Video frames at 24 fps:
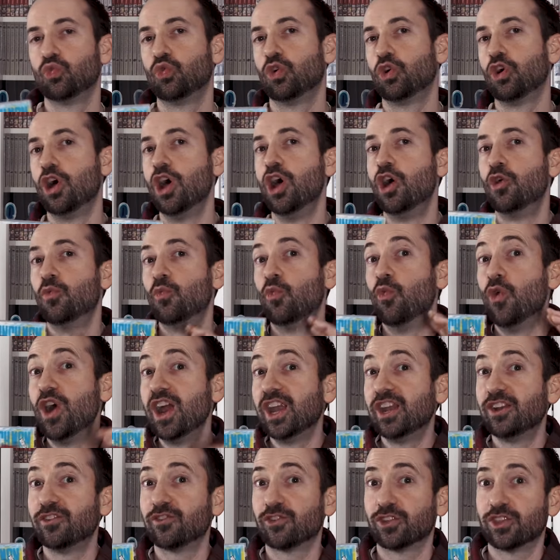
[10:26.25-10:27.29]
well i'm
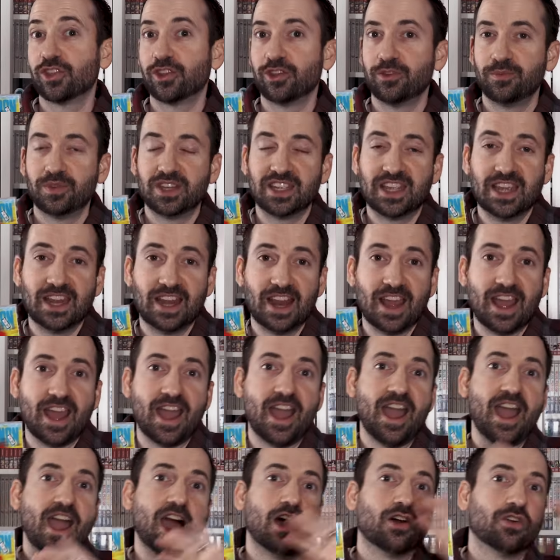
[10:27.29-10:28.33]
waiting for them to get
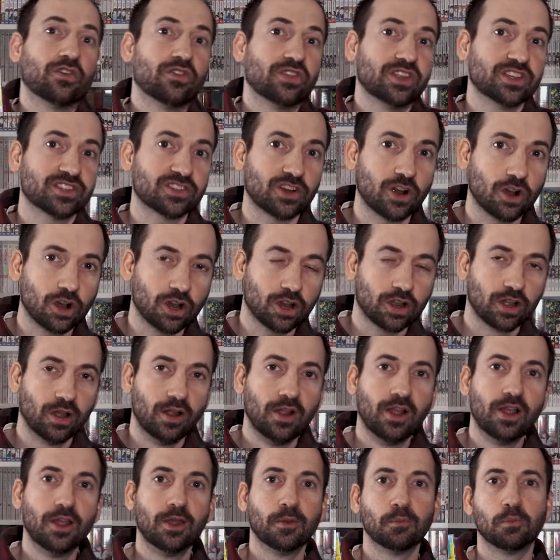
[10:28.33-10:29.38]
out of this arc
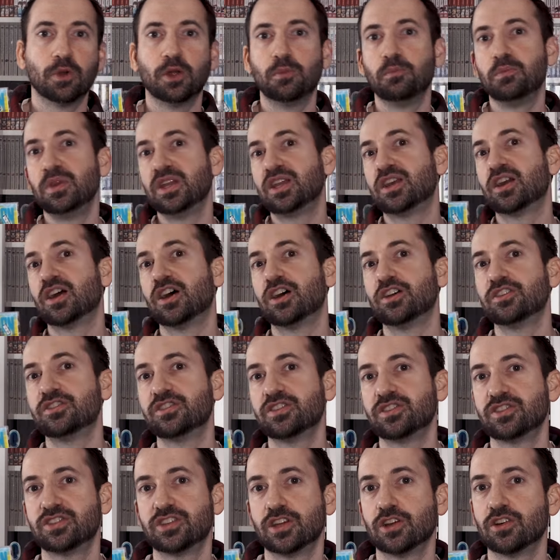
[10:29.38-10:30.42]
but because
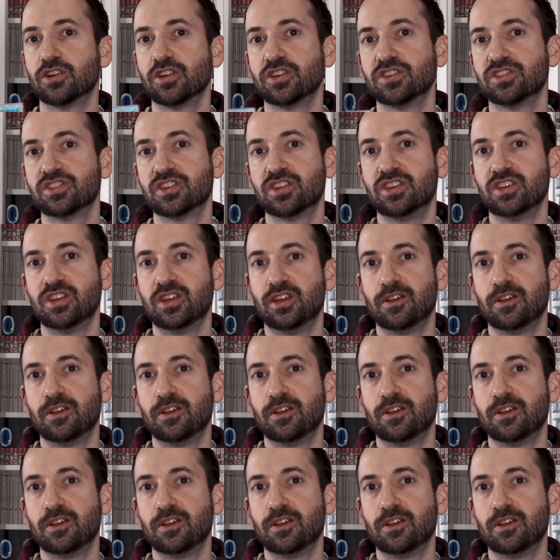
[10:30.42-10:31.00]
the series